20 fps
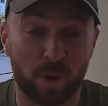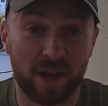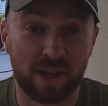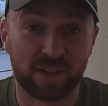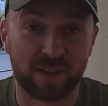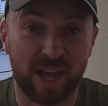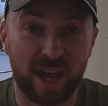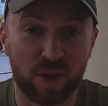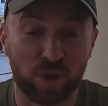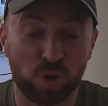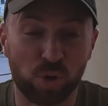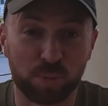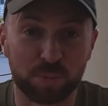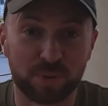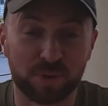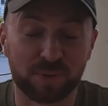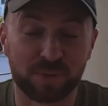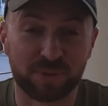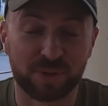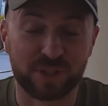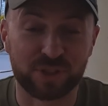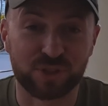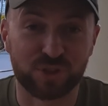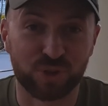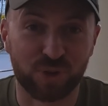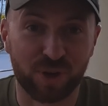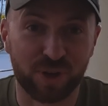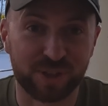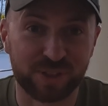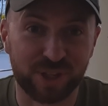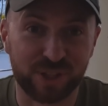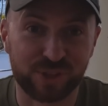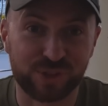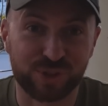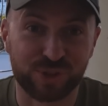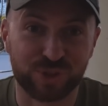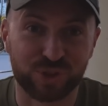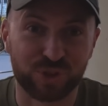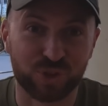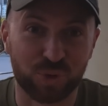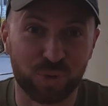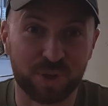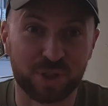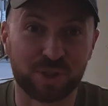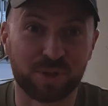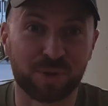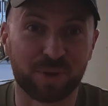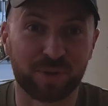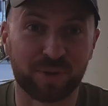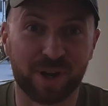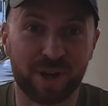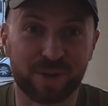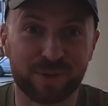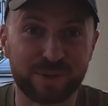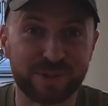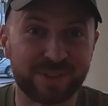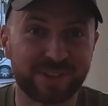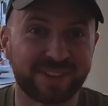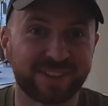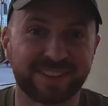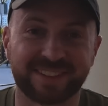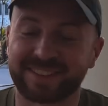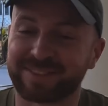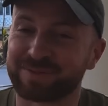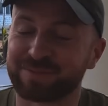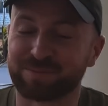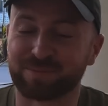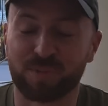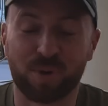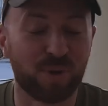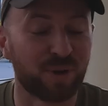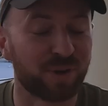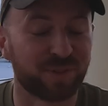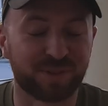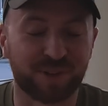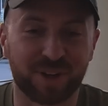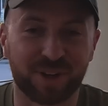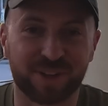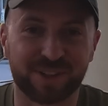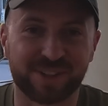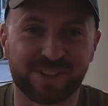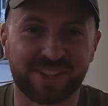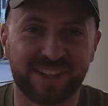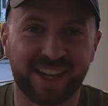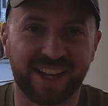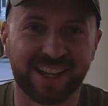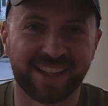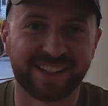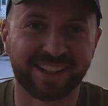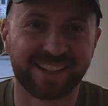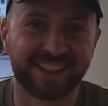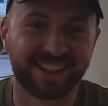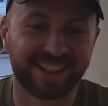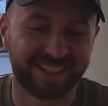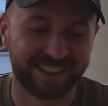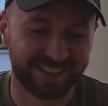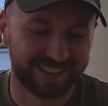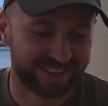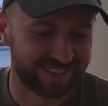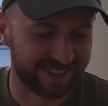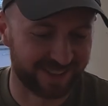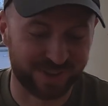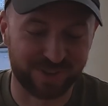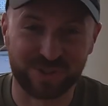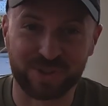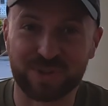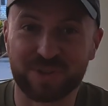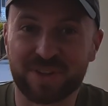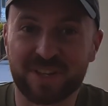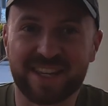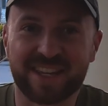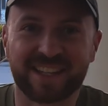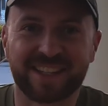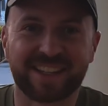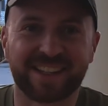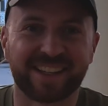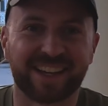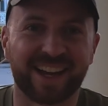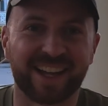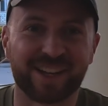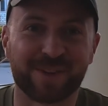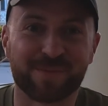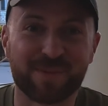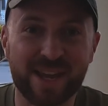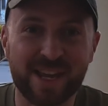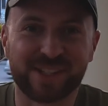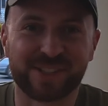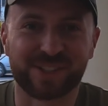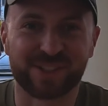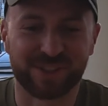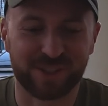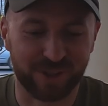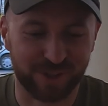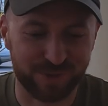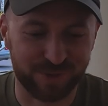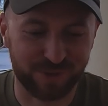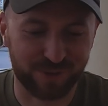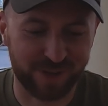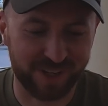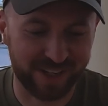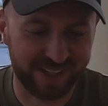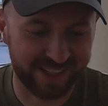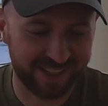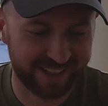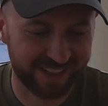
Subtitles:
Well, I hope you've enjoyed us showing you around more of Kyrgyzstan, this unique and amazing country.